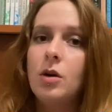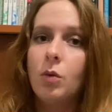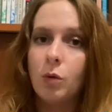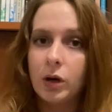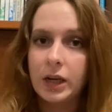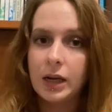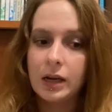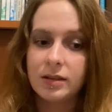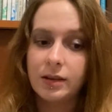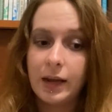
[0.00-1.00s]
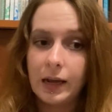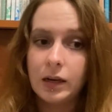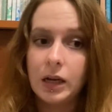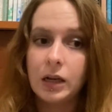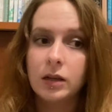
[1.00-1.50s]
working as a
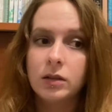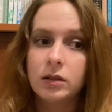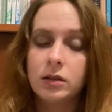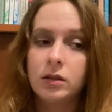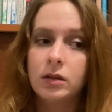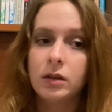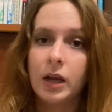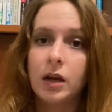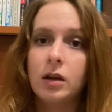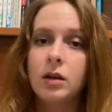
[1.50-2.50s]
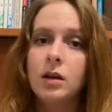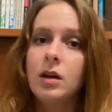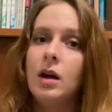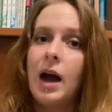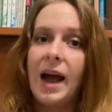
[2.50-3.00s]
nanny,
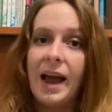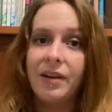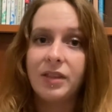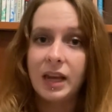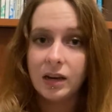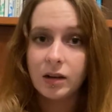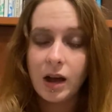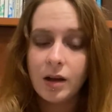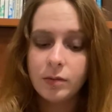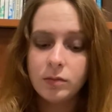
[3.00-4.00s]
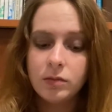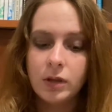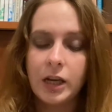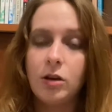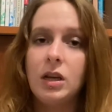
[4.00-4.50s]
I have the income.
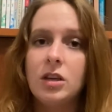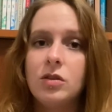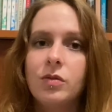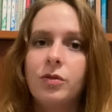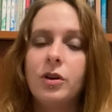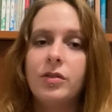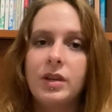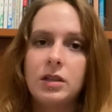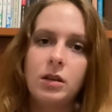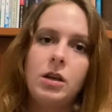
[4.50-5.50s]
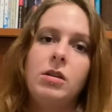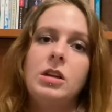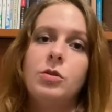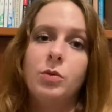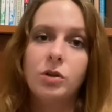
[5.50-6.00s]
You need, for the visa, you
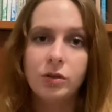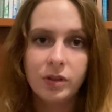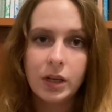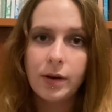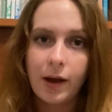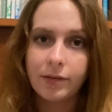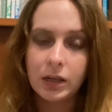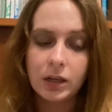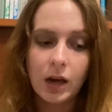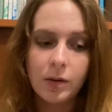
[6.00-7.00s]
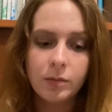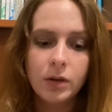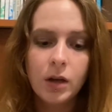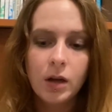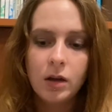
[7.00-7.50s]
need to prove that you have income.
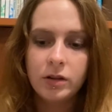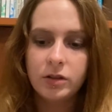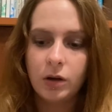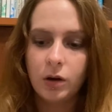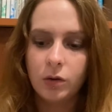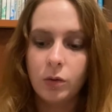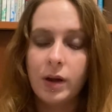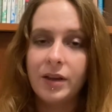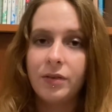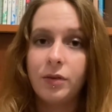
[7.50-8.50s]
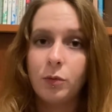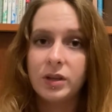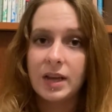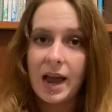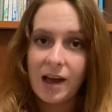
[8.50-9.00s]
So
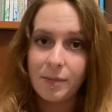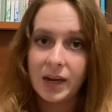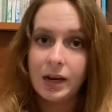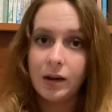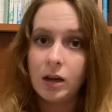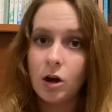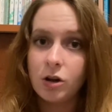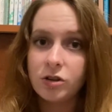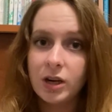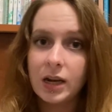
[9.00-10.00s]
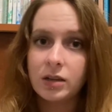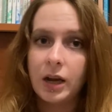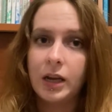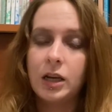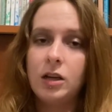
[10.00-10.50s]
once I have my nanny contract,
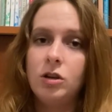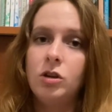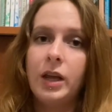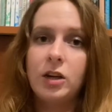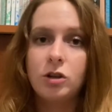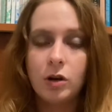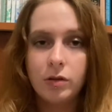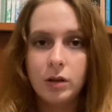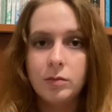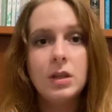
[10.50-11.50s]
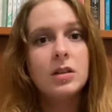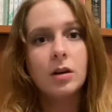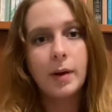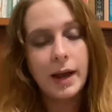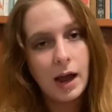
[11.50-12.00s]
I can show them these are
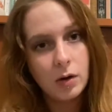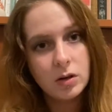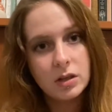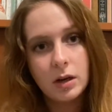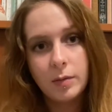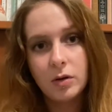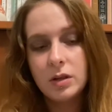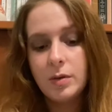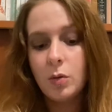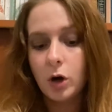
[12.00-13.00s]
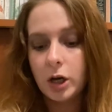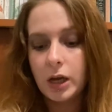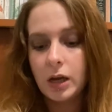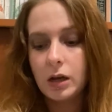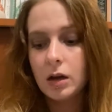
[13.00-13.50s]
my hours that I'm going to be working.